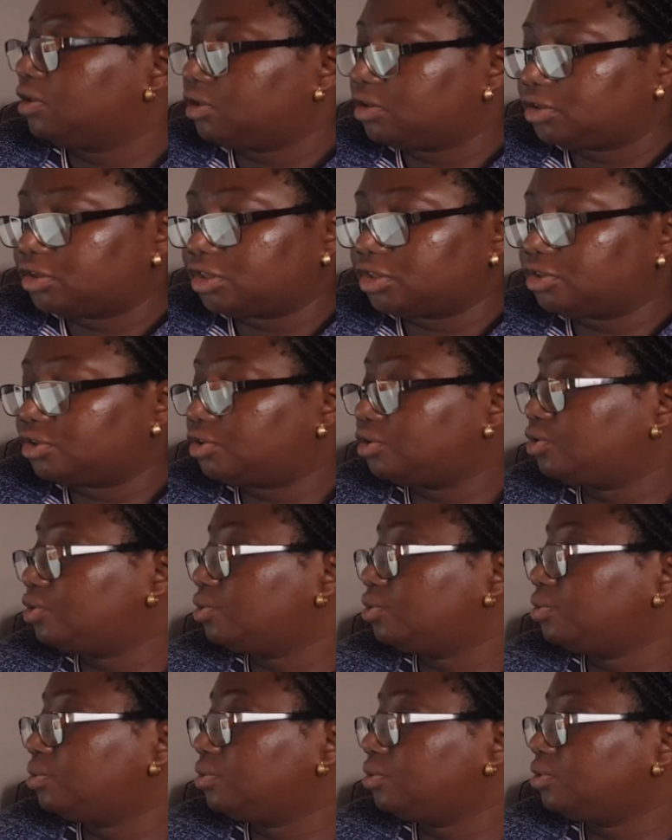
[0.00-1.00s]
Section 2
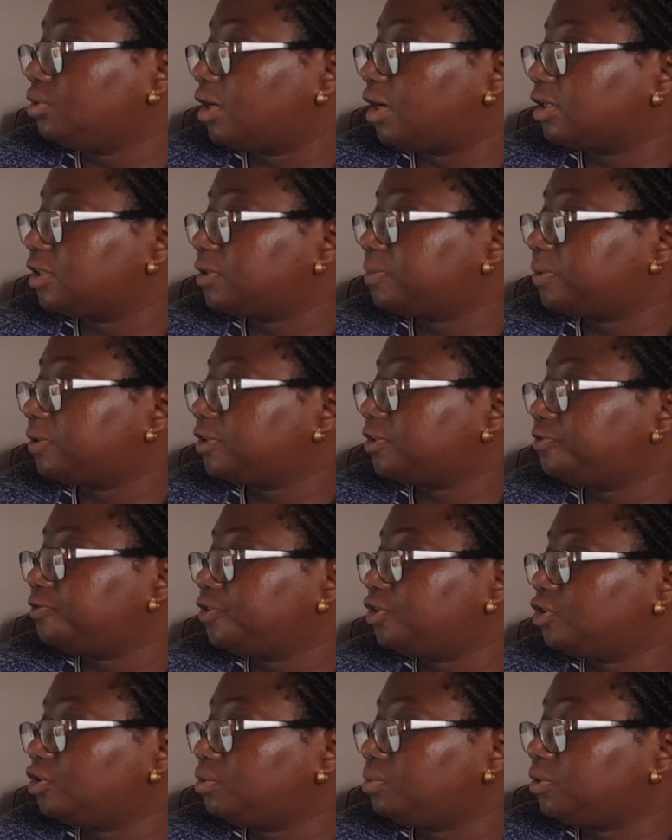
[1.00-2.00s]
will look at
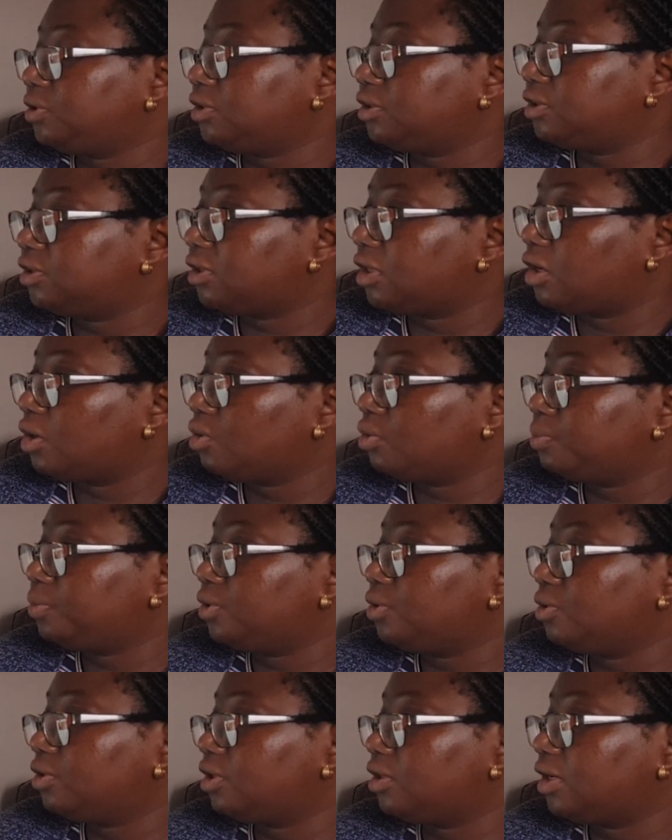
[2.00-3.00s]
specific immunity and we'll be
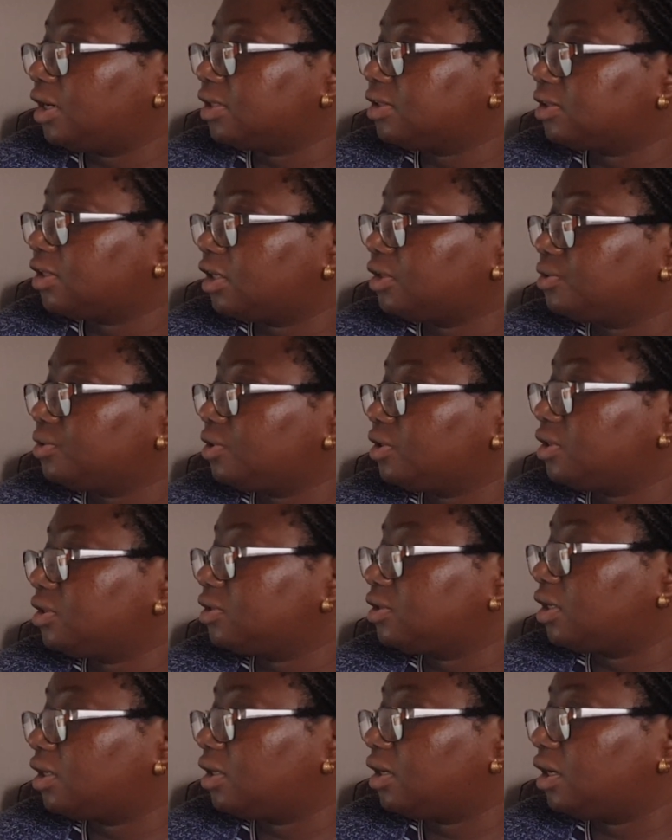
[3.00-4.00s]
looking at cytokines
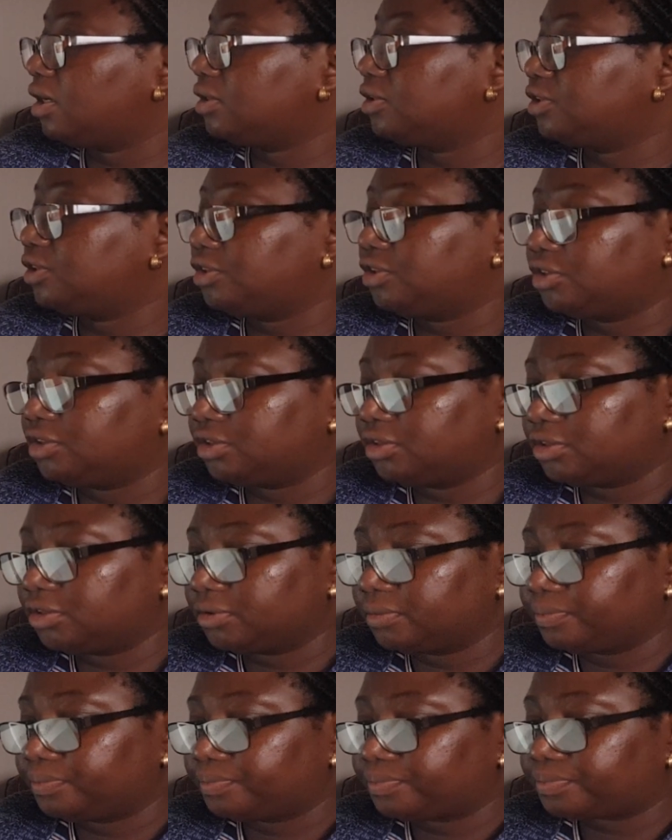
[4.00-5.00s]
and antigens.
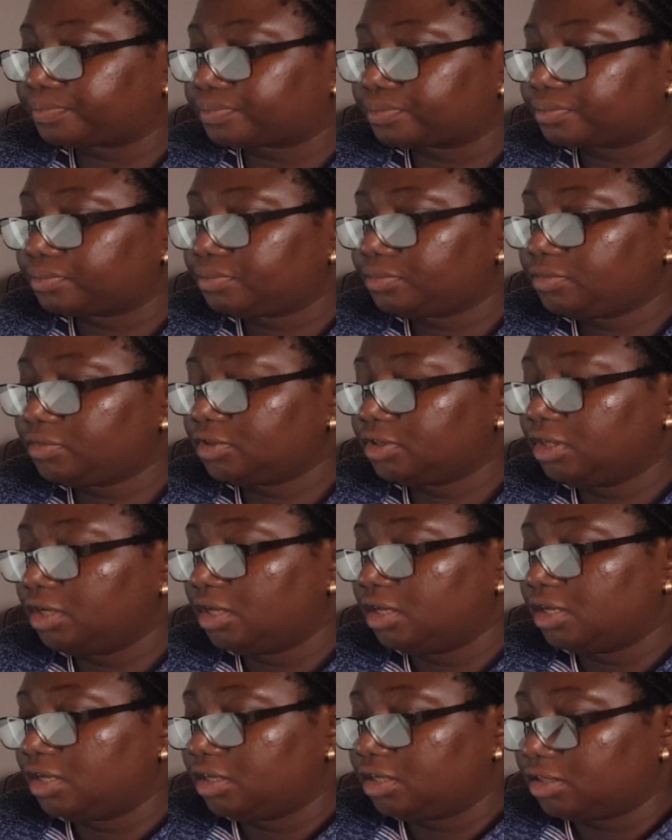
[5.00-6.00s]

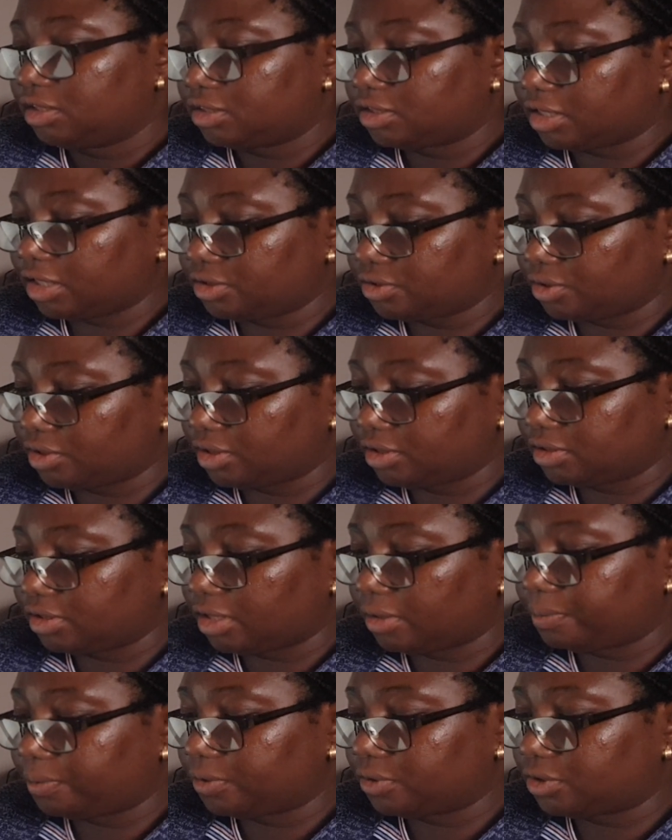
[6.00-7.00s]
Cytokines
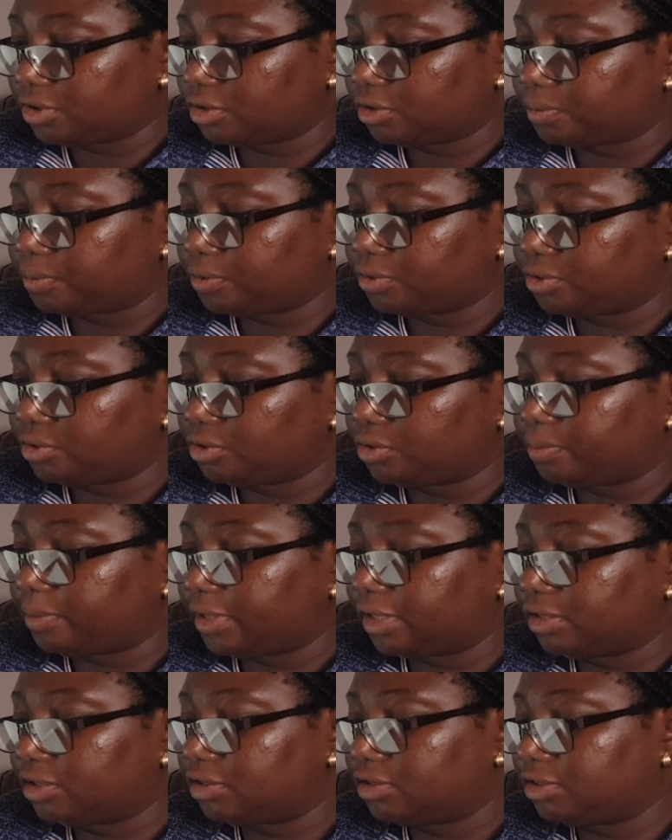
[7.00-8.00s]
are proteins produced
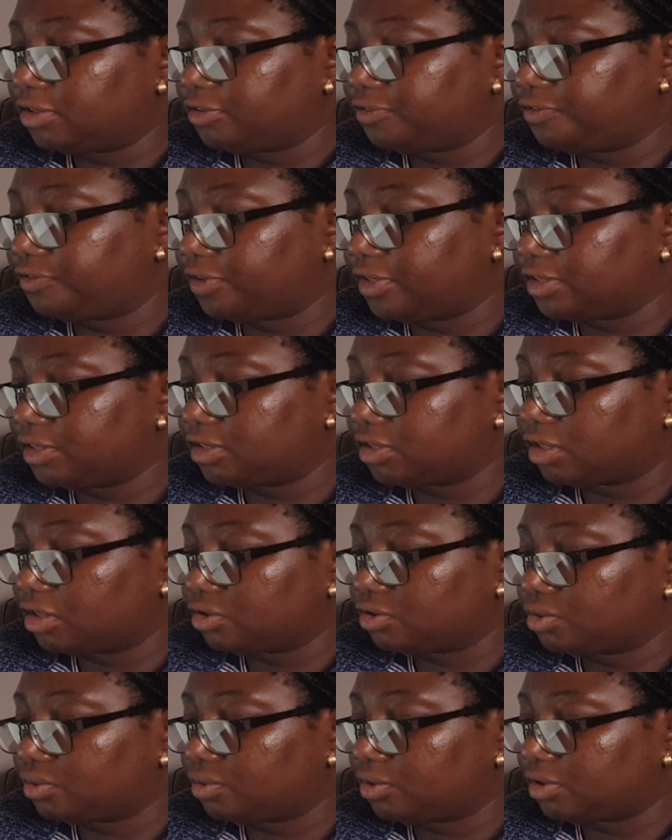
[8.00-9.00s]
by different
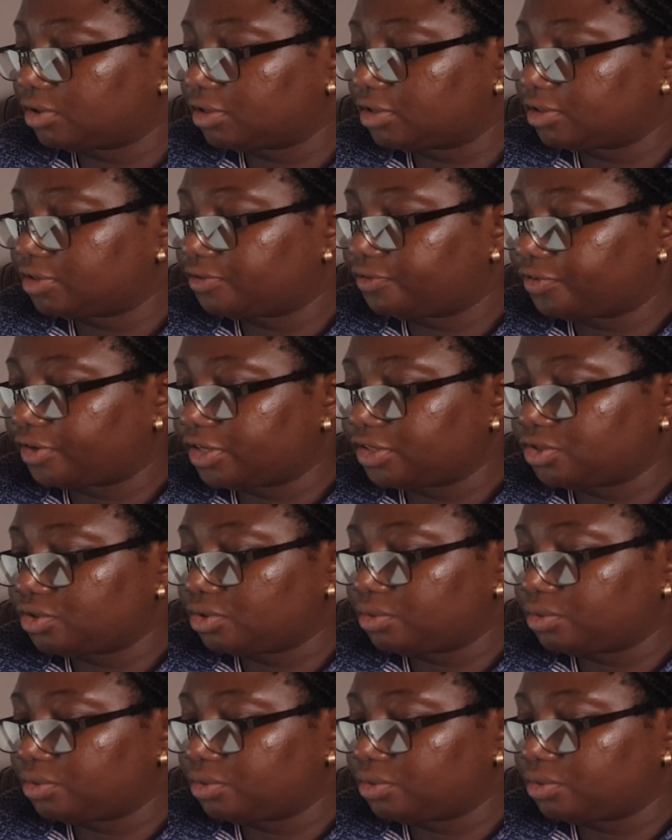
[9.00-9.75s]
cells to intensify the